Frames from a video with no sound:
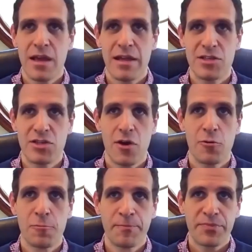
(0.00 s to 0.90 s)
And
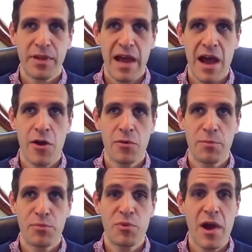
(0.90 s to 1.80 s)
so our
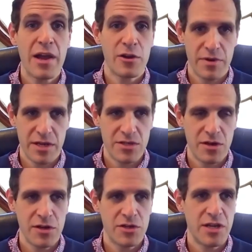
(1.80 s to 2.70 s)
prior
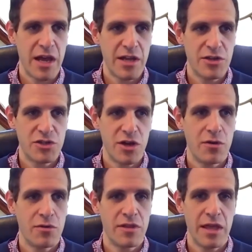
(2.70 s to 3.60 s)
research had
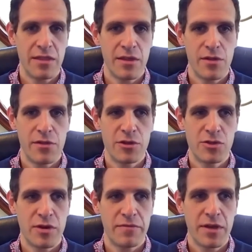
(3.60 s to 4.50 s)
showed that the
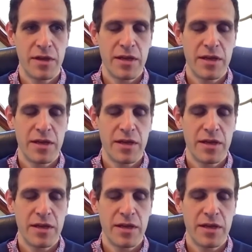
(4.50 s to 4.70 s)
sort of,